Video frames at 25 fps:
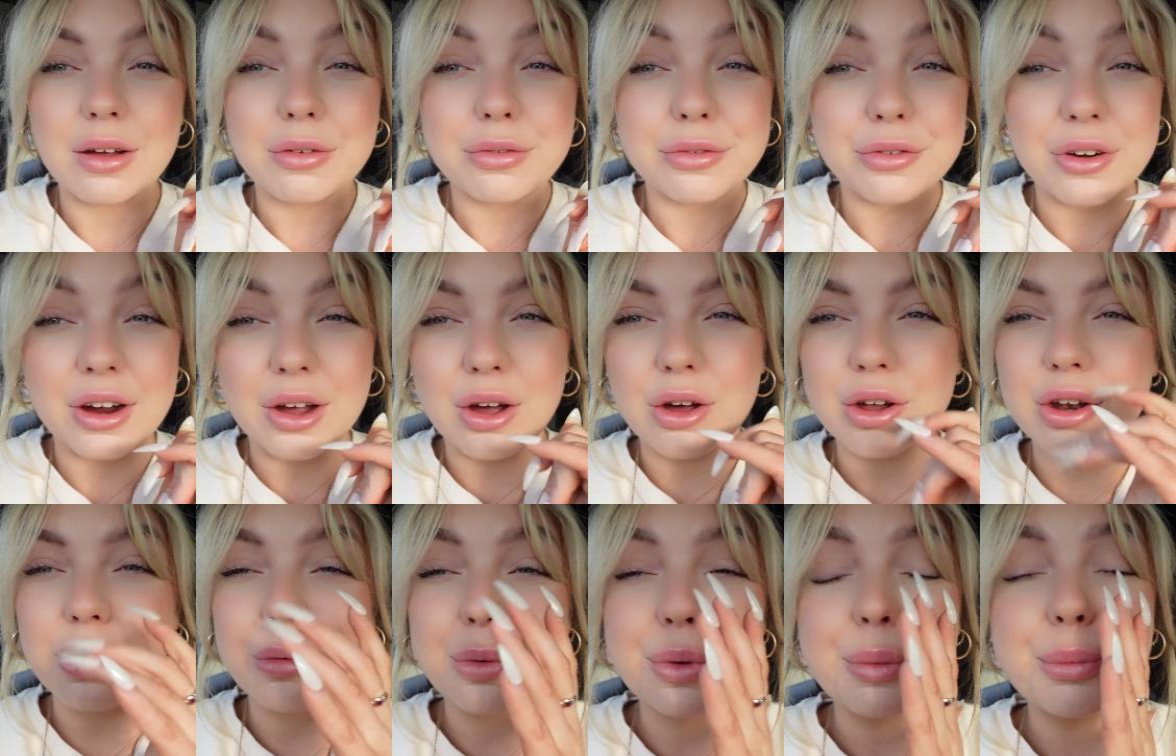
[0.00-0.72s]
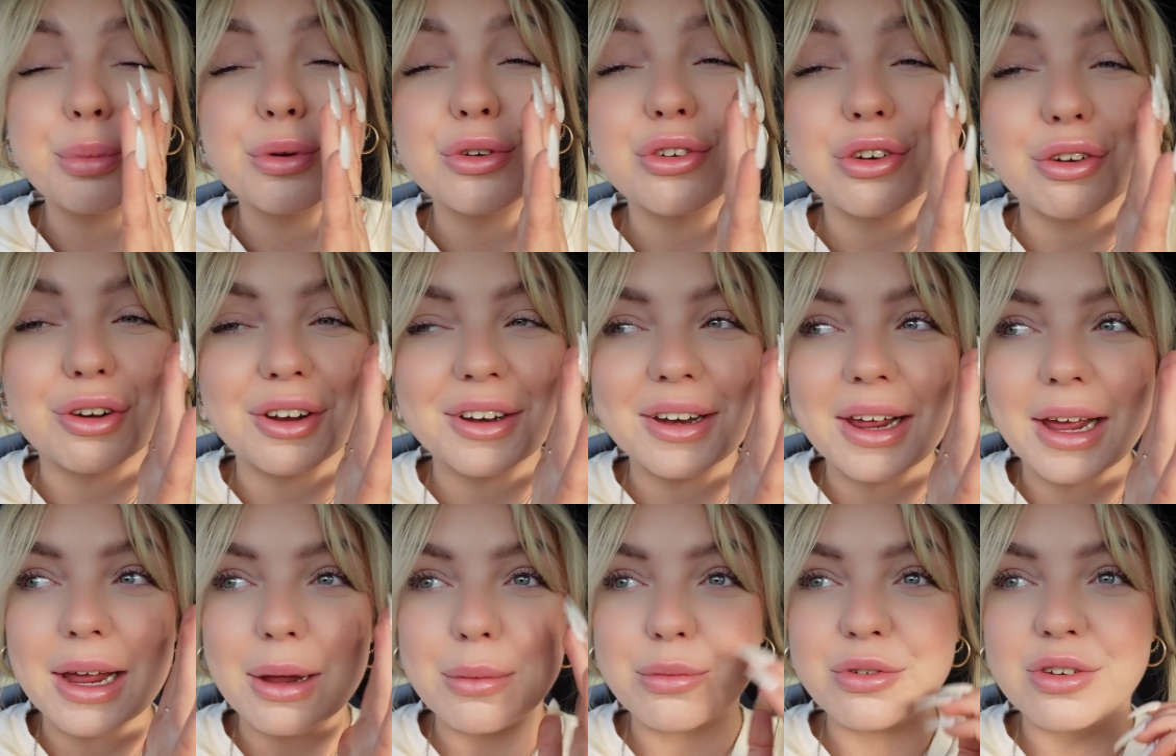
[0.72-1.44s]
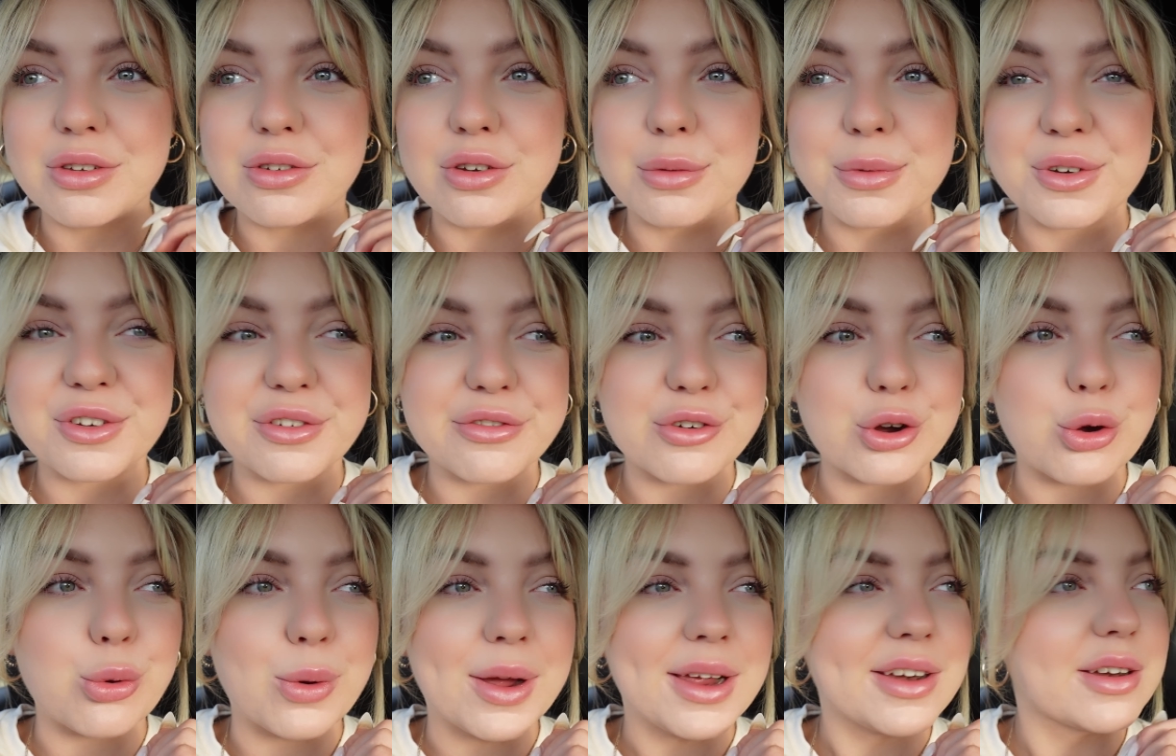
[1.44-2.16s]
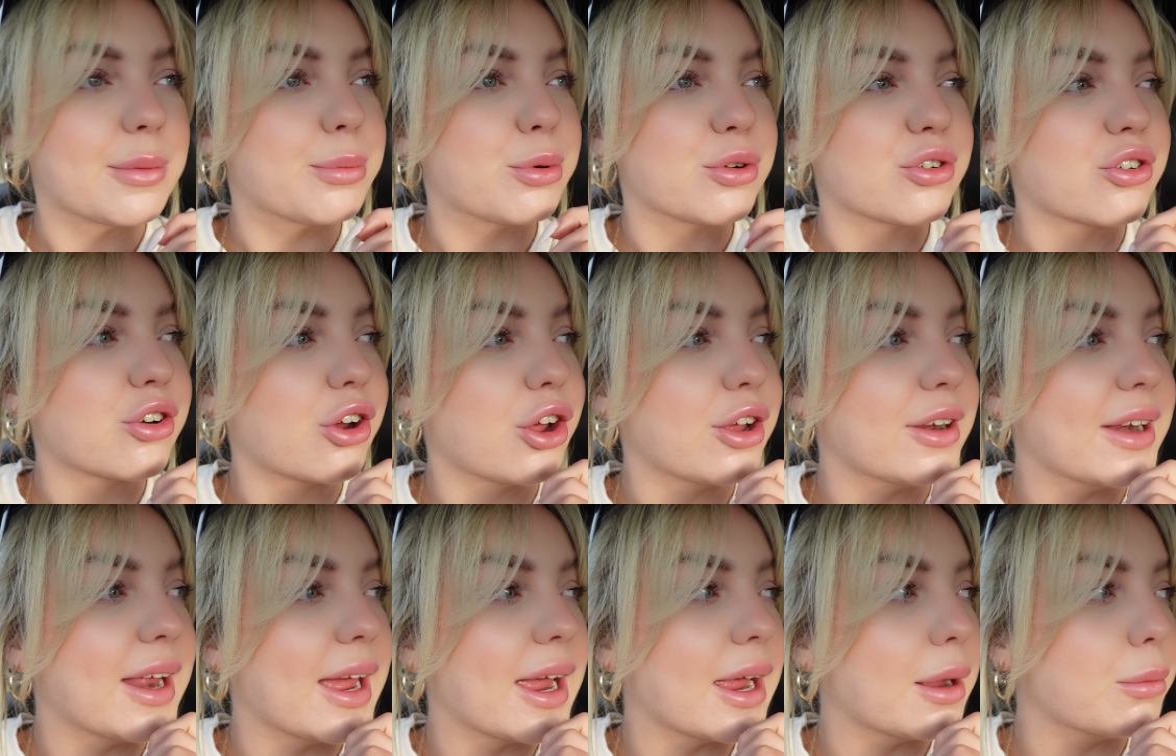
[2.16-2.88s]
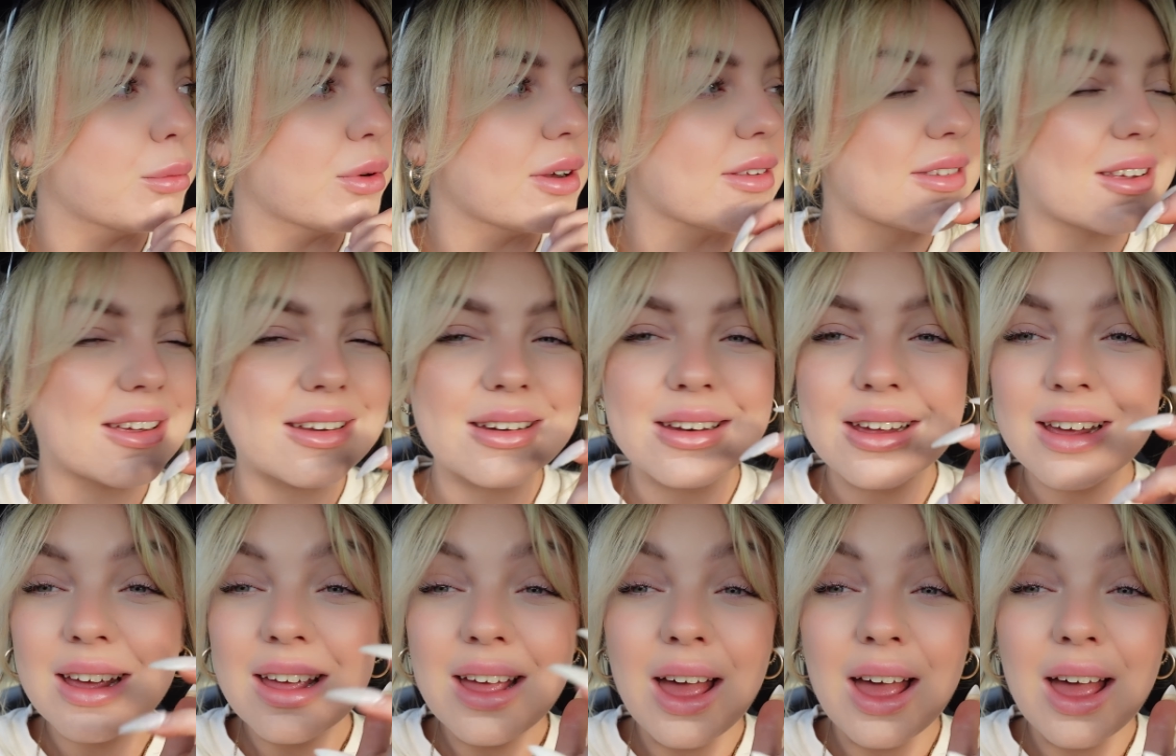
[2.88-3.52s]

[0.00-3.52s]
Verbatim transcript: Oh, I don't want to butcher her name. She's too much of a queen to butcher her name. What is it?